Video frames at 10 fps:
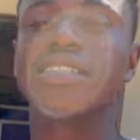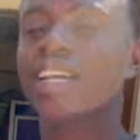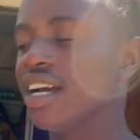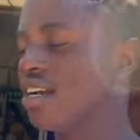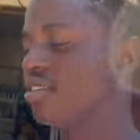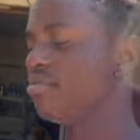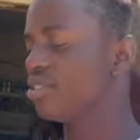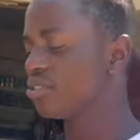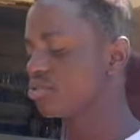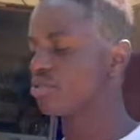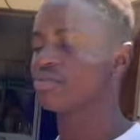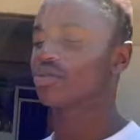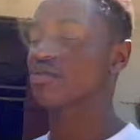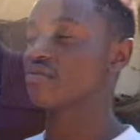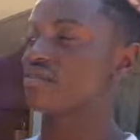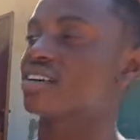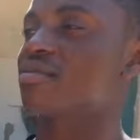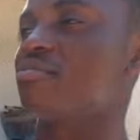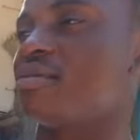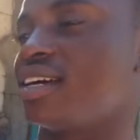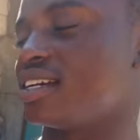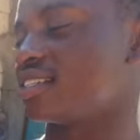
Yeah, me too. I'm so fucking blind.